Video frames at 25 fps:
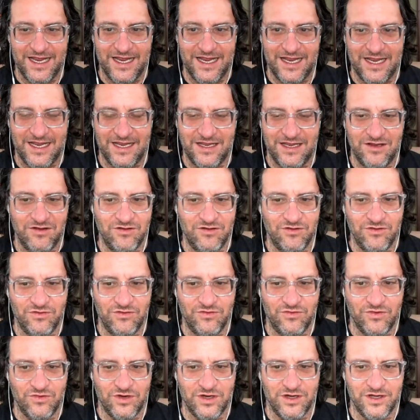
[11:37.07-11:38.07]

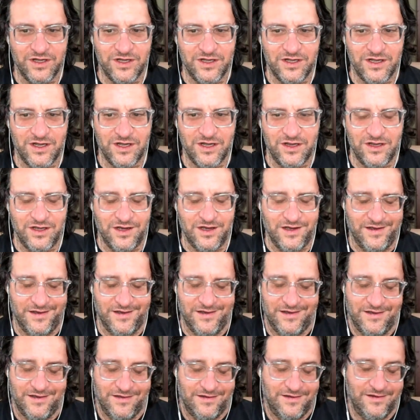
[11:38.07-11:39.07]
look,
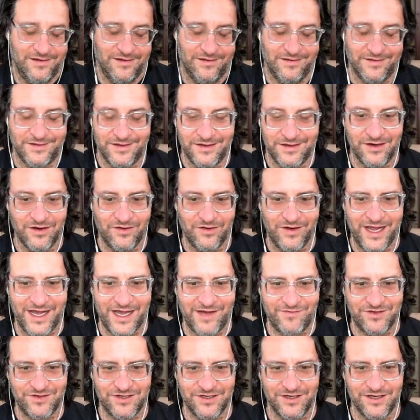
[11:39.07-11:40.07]
you don't
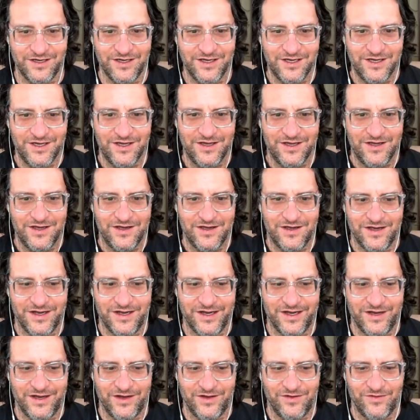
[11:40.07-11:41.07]
have to
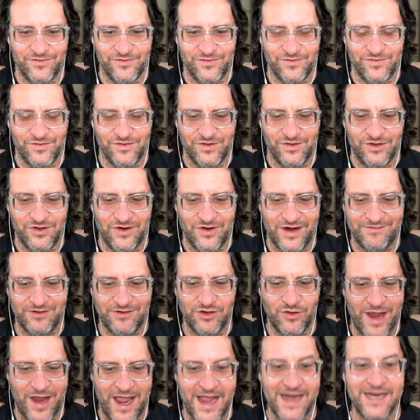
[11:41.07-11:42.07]

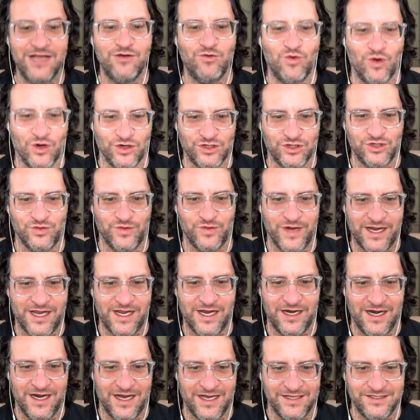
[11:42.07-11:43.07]
do any work to
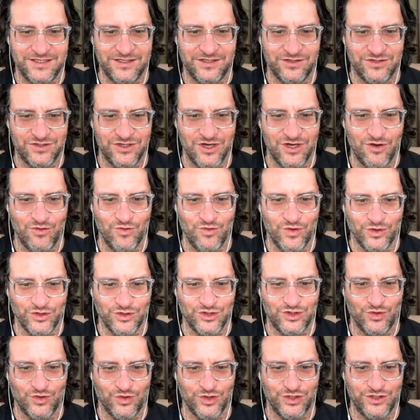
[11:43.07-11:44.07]
recognize that there's no real
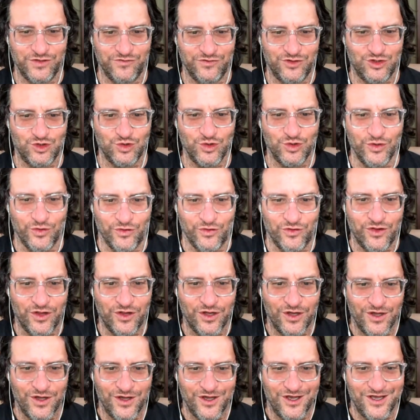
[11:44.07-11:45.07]
source of truth.
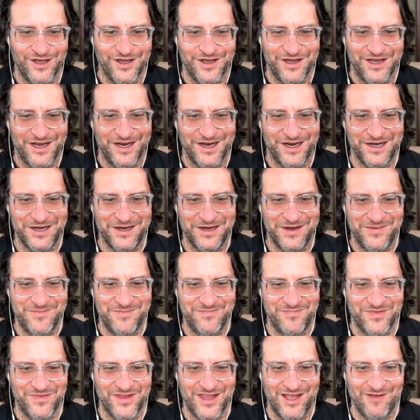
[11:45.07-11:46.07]

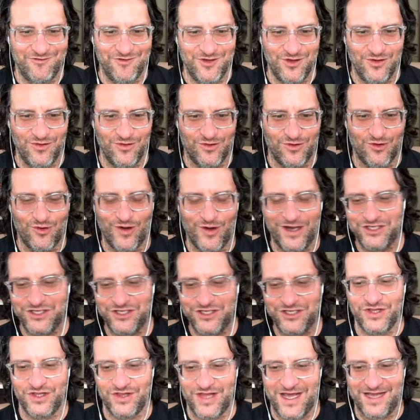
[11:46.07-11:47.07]
If you
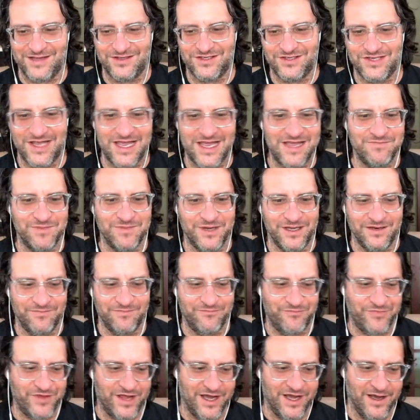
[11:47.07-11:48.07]
question that
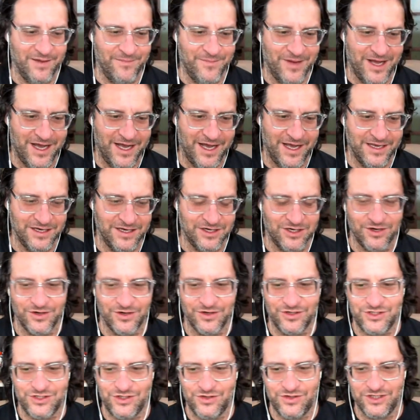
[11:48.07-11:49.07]
statement, I
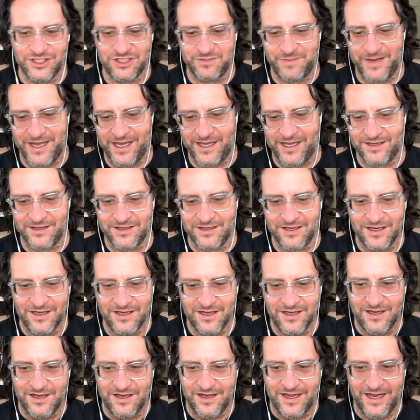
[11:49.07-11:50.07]
encourage you to spend
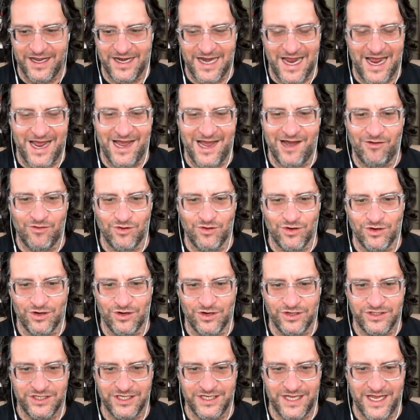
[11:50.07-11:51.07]
an hour
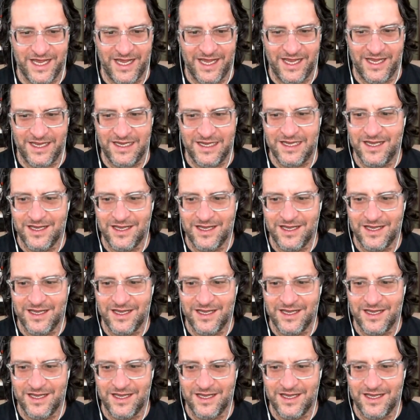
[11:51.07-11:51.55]
today